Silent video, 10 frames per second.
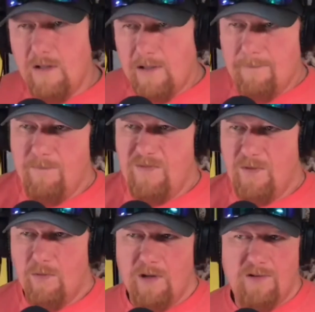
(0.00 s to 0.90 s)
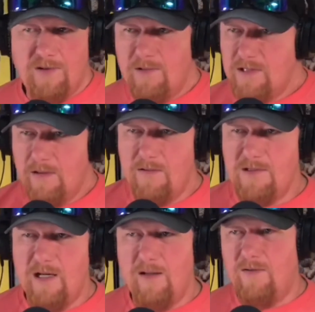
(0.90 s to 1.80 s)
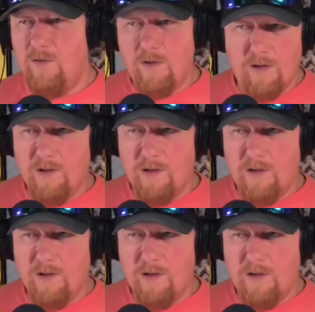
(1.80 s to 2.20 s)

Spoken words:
Yep. So we're gonna see what's on the other side of the door,